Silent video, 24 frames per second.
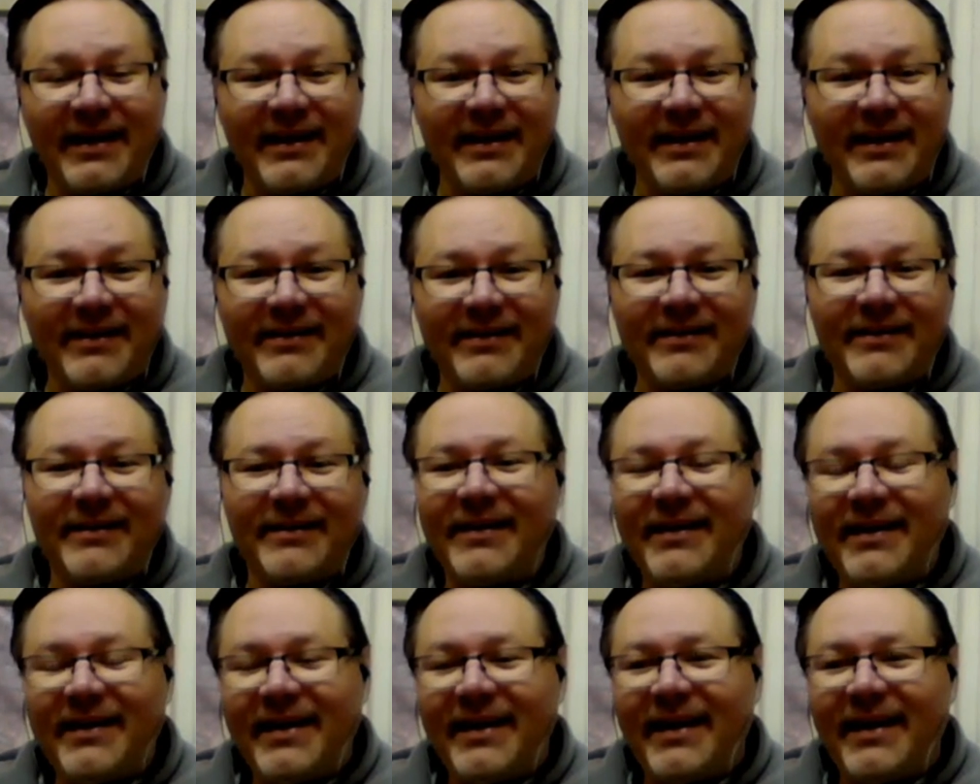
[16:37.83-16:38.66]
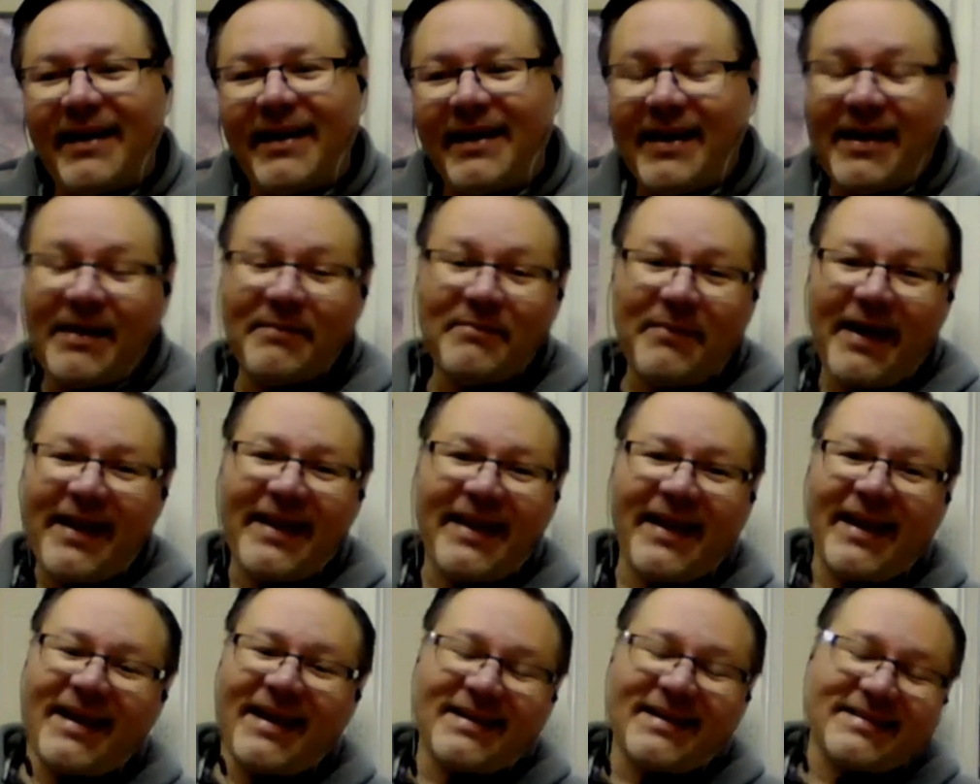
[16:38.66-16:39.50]
And in my
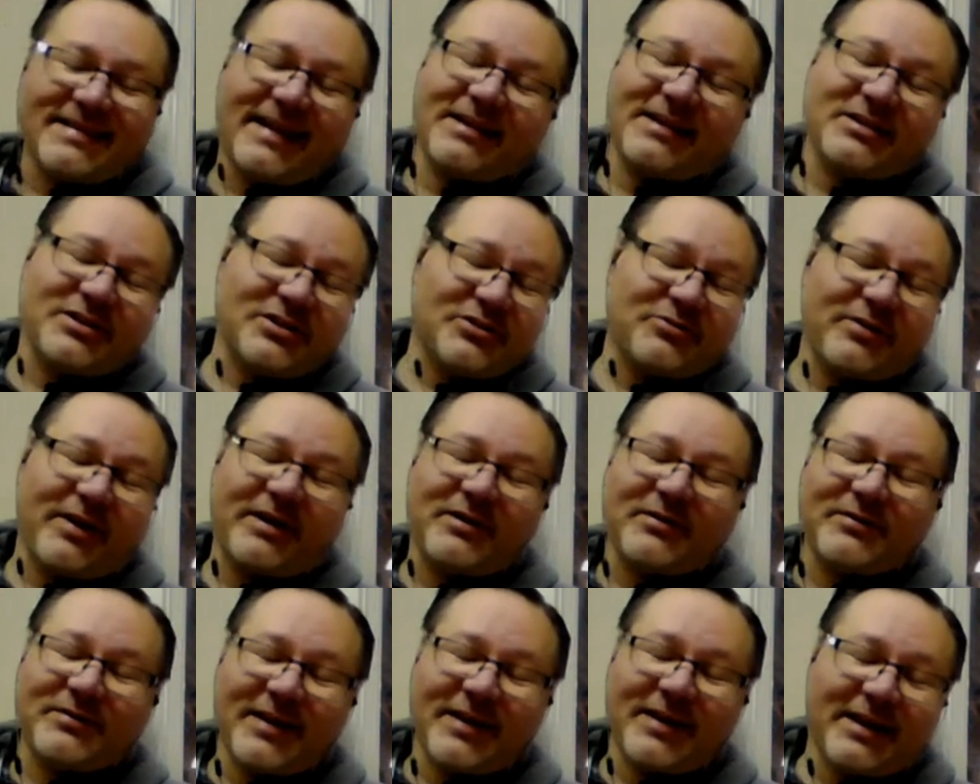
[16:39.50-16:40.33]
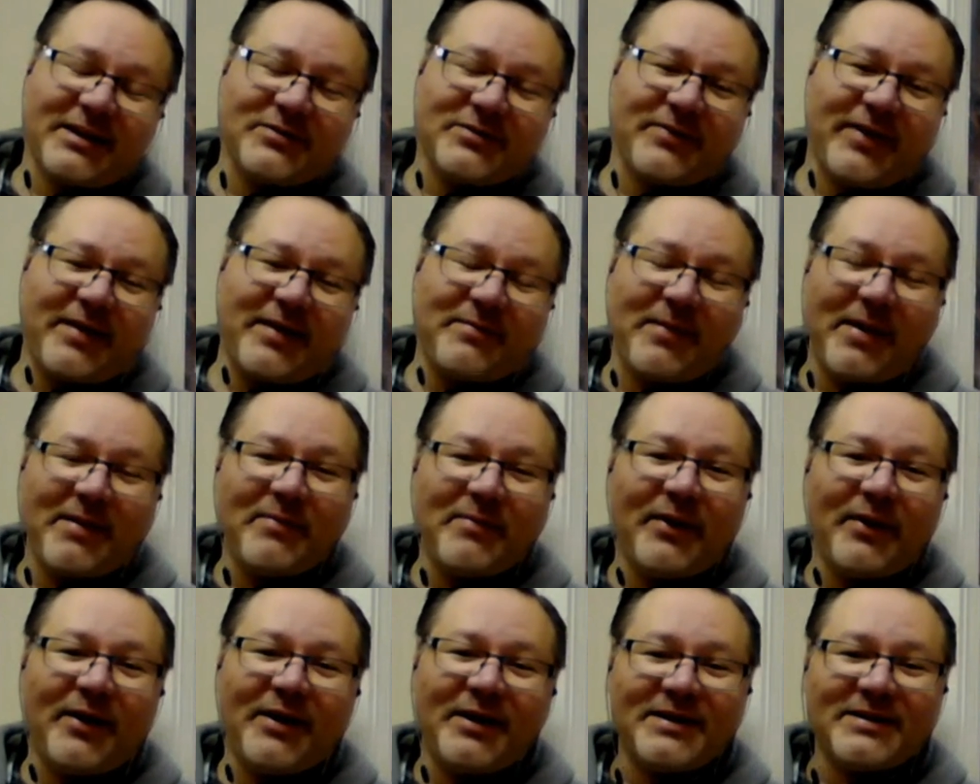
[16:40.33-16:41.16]
case, I just try to satisfy my
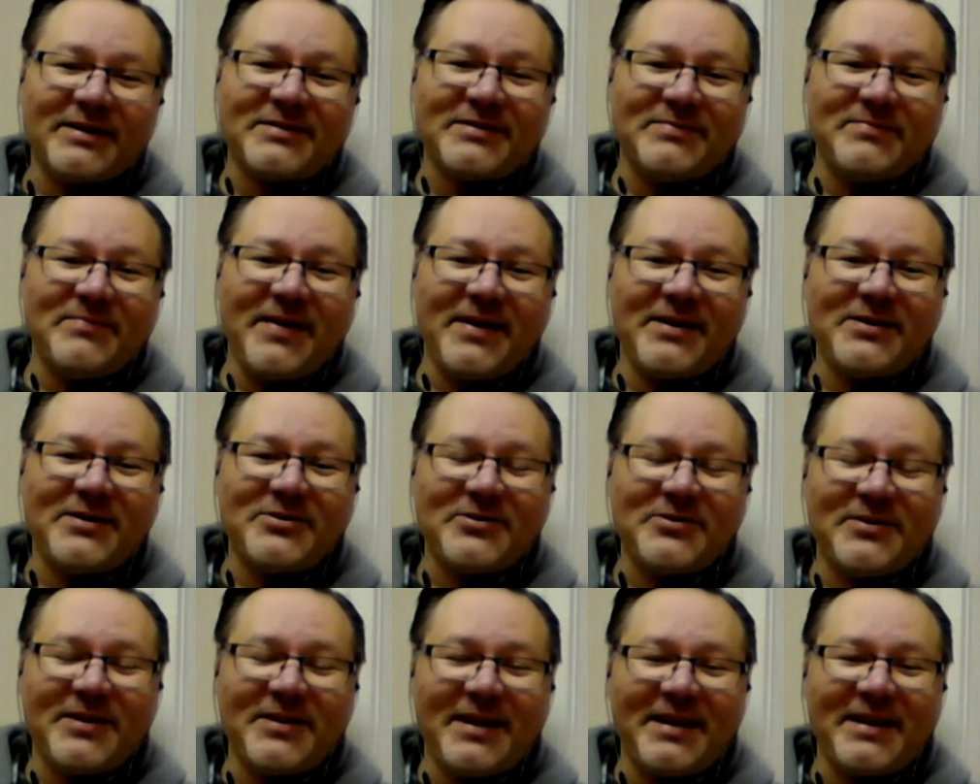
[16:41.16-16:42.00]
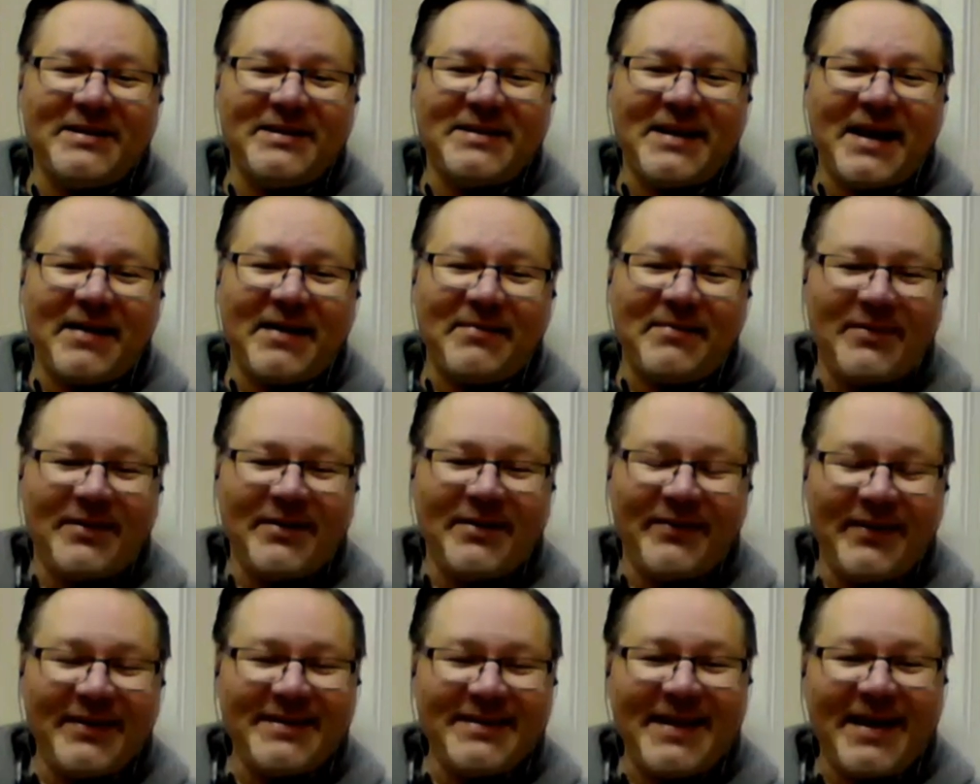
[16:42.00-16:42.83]
boss and make sure that he's happy.
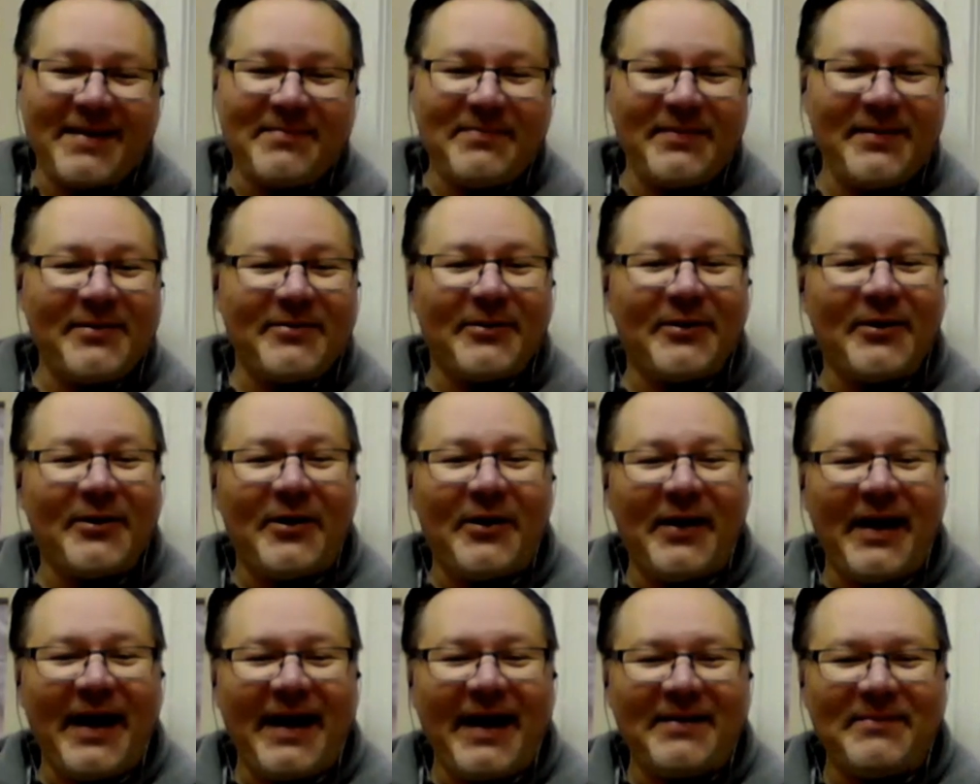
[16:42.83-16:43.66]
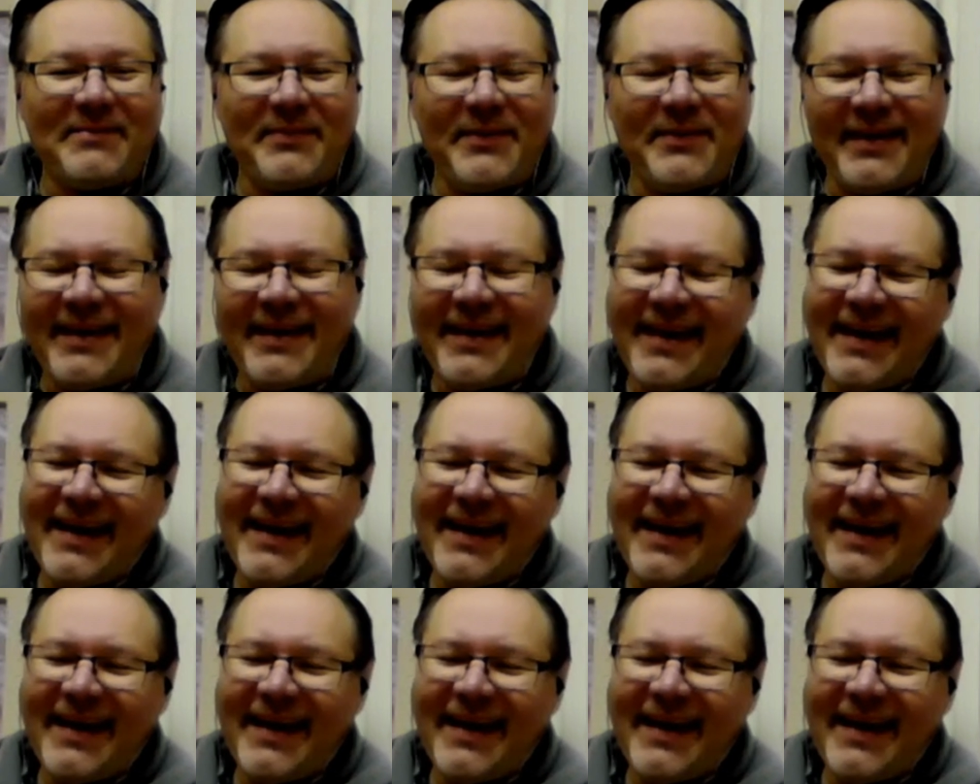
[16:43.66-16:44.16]
If he's happy, we're all happy.